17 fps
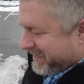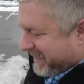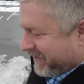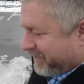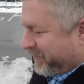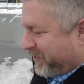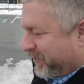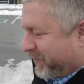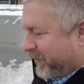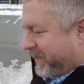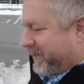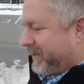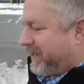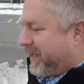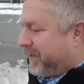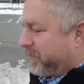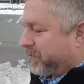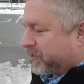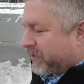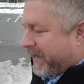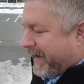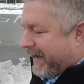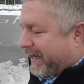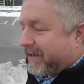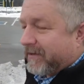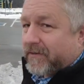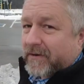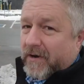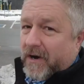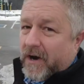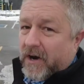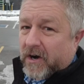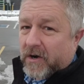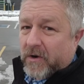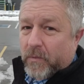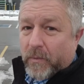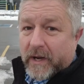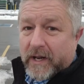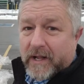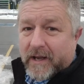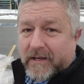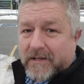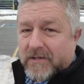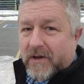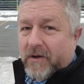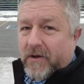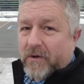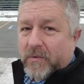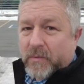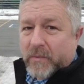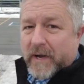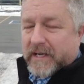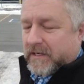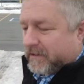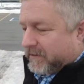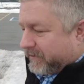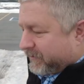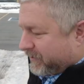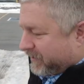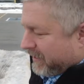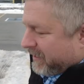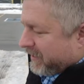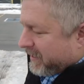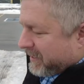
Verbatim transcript: If you were to keep track, there are what I call regulars